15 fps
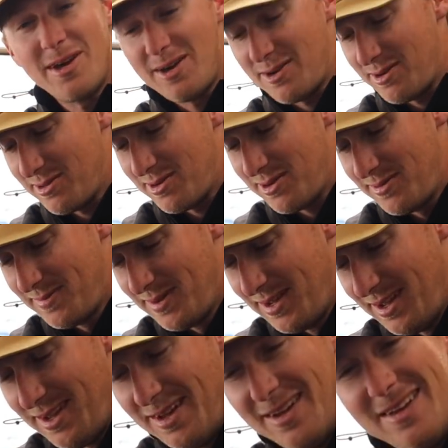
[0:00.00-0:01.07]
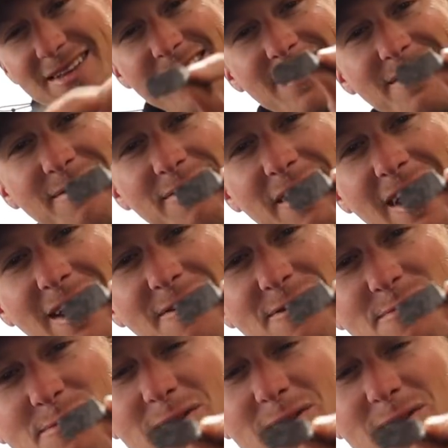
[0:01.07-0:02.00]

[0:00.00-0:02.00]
out earlier. Confetti from